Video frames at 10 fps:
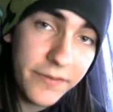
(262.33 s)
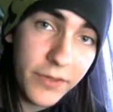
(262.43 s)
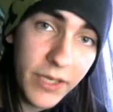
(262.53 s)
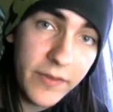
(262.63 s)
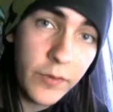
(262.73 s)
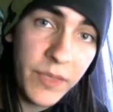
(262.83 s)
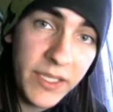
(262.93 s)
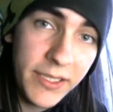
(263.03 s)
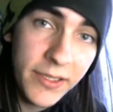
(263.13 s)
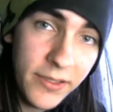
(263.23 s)
a forever
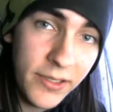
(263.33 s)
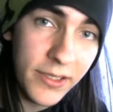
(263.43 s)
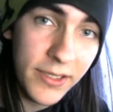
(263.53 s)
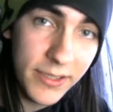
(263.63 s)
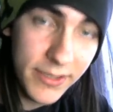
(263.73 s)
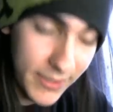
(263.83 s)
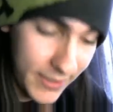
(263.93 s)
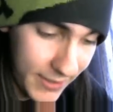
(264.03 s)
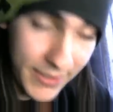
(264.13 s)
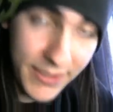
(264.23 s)
beating heart.
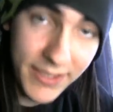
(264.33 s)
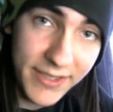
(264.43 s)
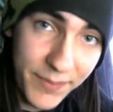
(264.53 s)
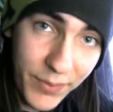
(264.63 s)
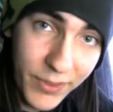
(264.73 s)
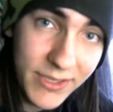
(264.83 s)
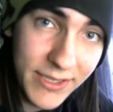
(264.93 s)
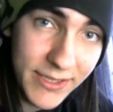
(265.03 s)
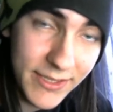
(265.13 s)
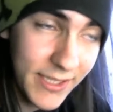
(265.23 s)
It's
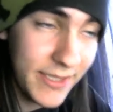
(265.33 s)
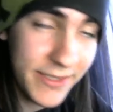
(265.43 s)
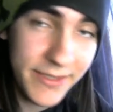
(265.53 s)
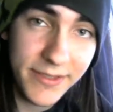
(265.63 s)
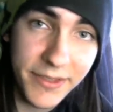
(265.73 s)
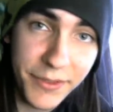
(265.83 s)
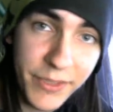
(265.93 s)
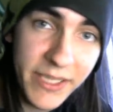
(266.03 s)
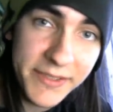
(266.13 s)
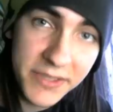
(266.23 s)
pointless. It's just gonna
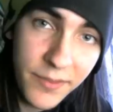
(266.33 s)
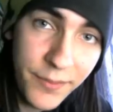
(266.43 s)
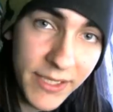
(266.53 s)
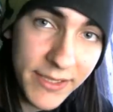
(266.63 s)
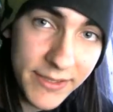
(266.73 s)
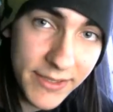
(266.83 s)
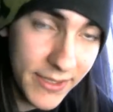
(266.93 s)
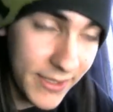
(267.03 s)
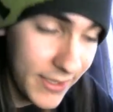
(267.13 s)
create zombies.